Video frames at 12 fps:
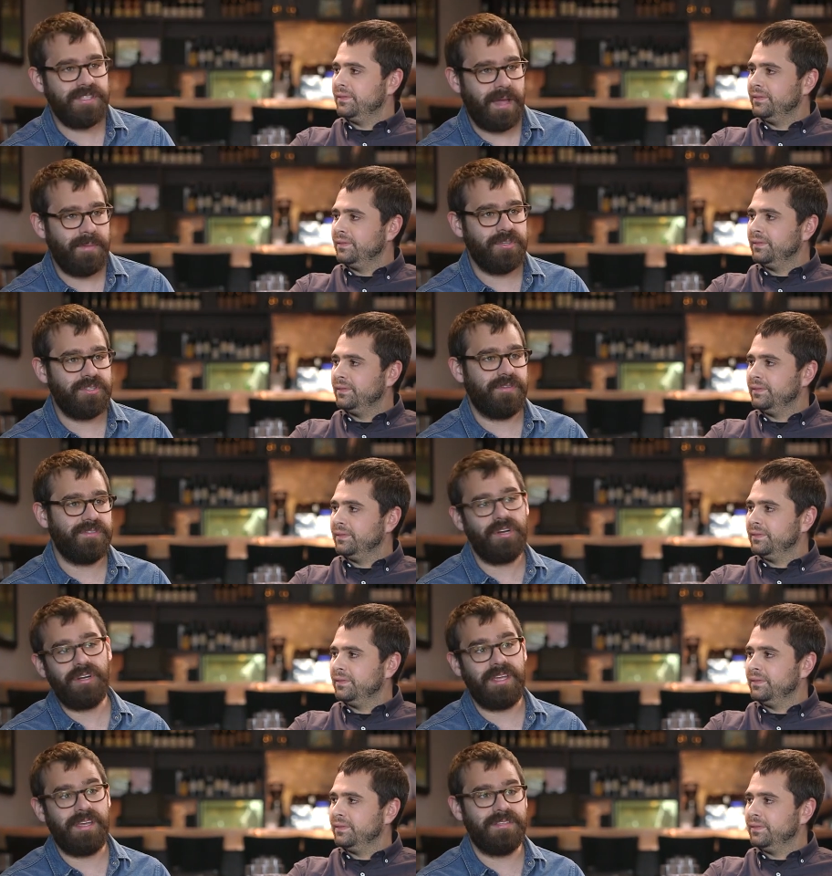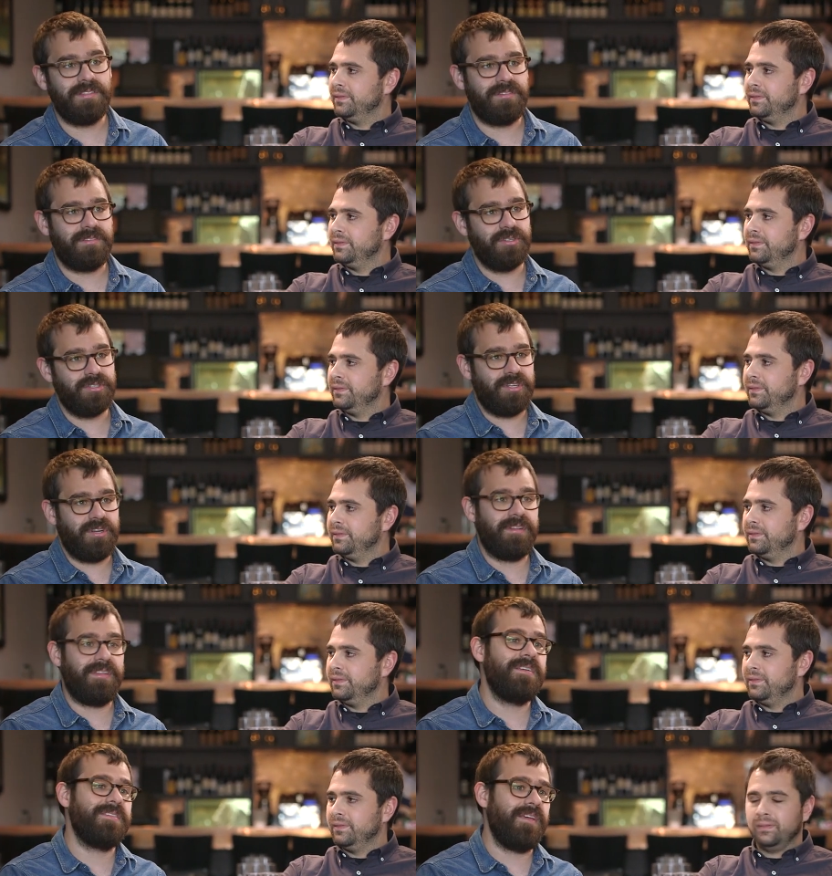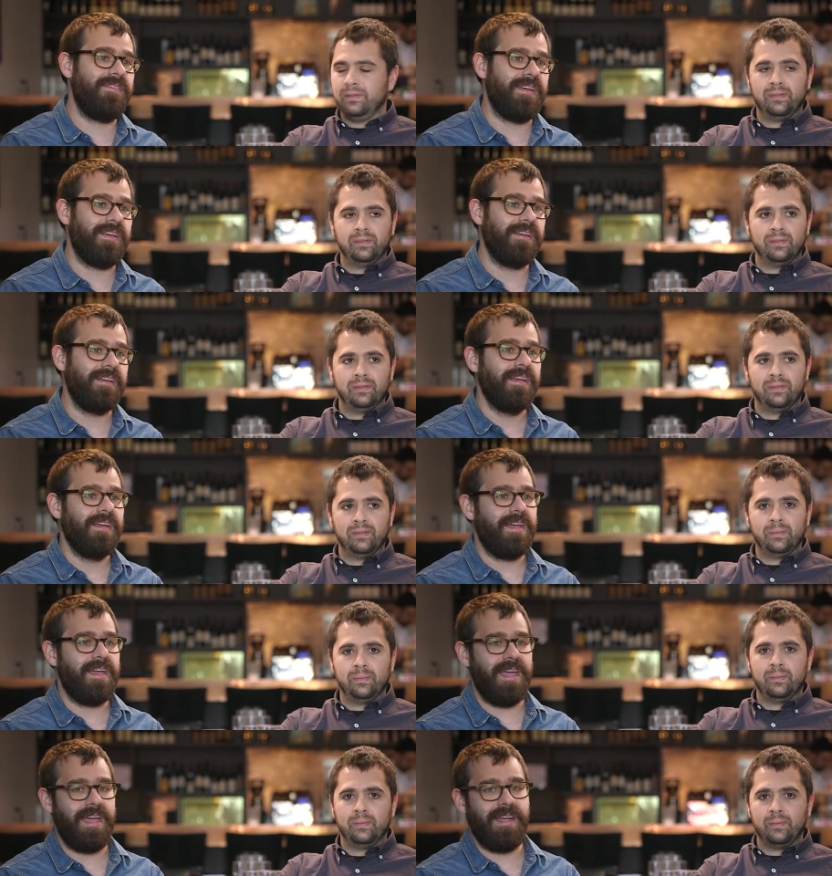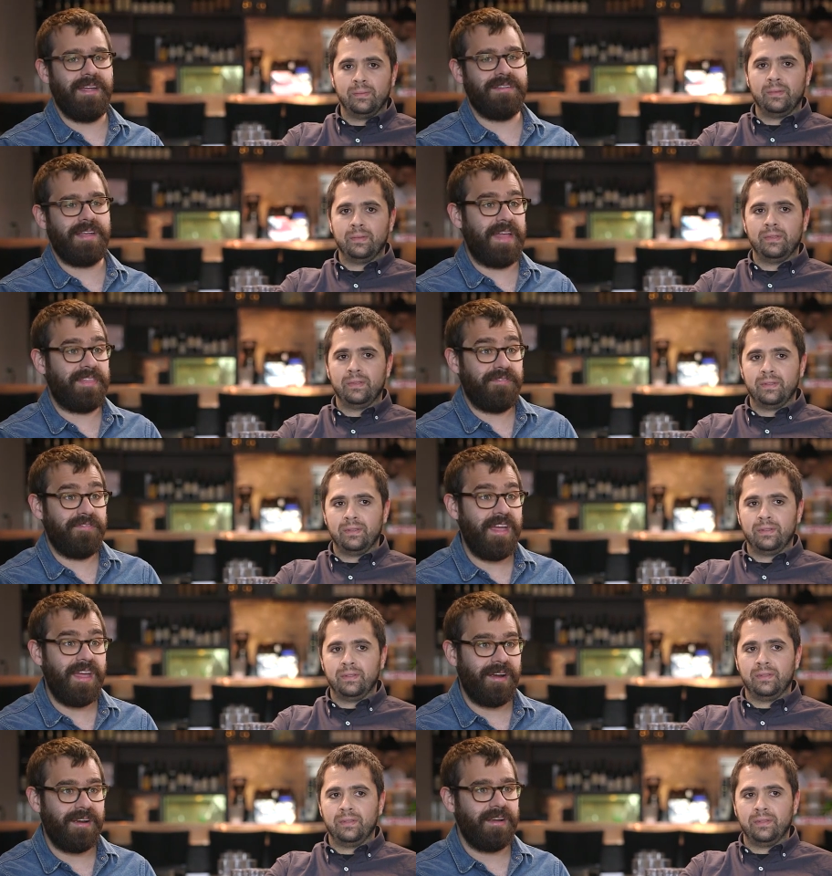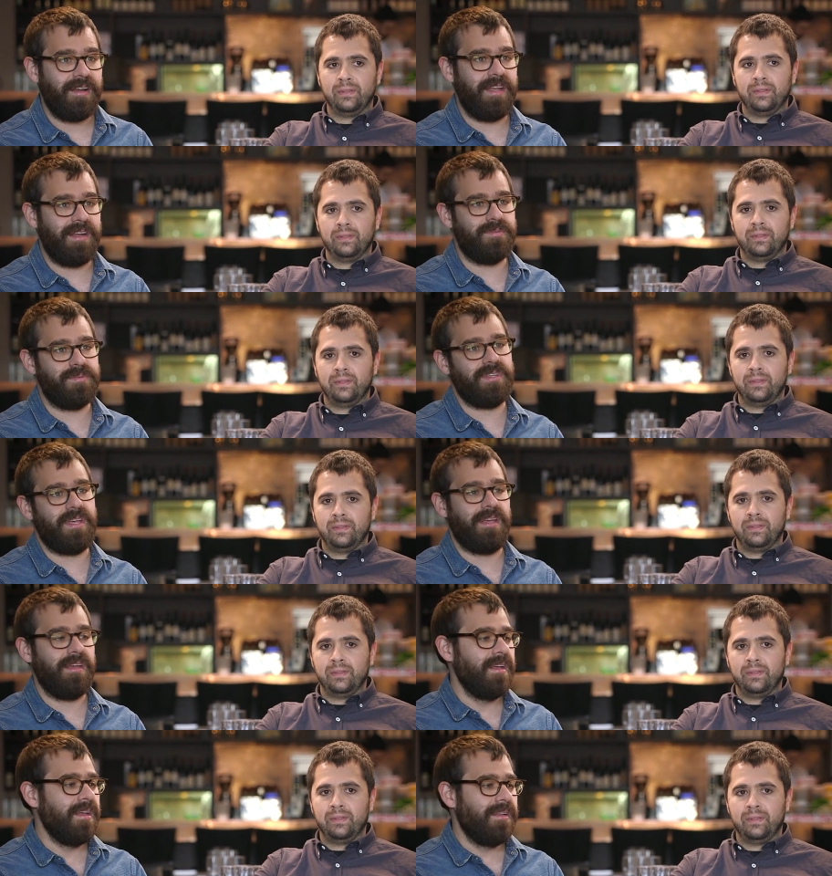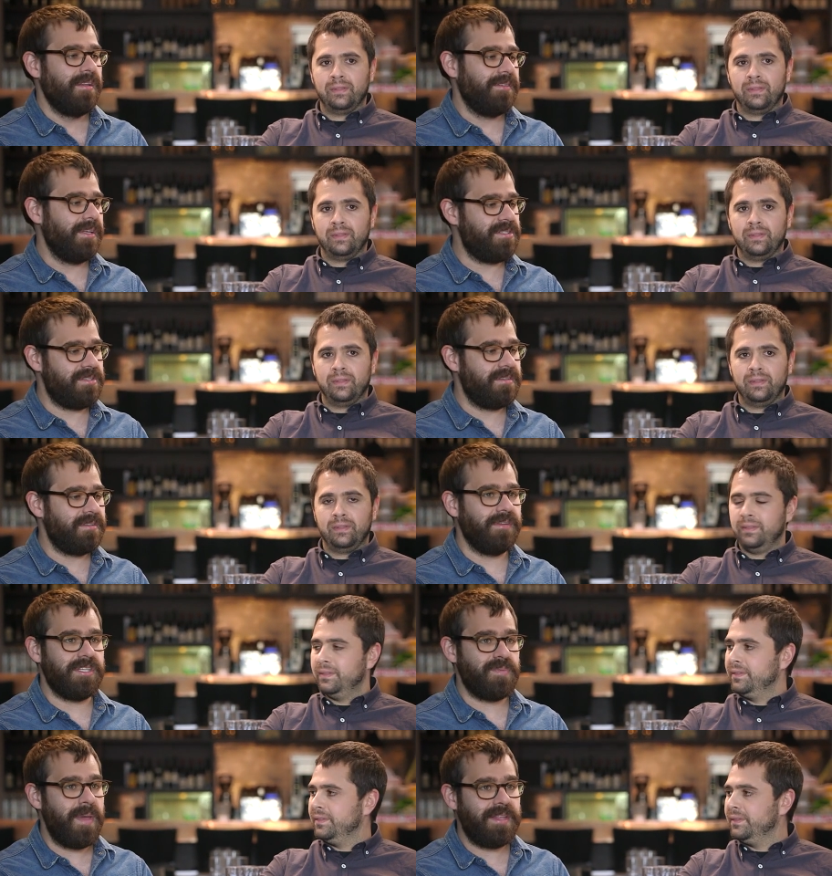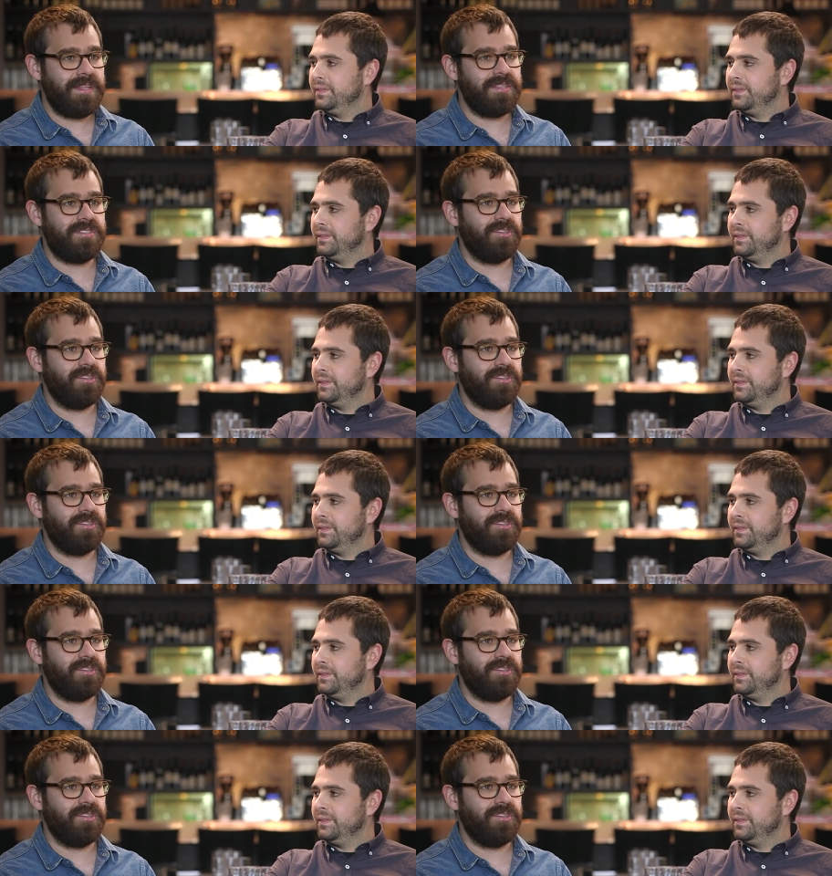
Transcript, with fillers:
Speaker 1: time you serve turkey is usually during Thanksgiving and at the fair. And it was like, let's make these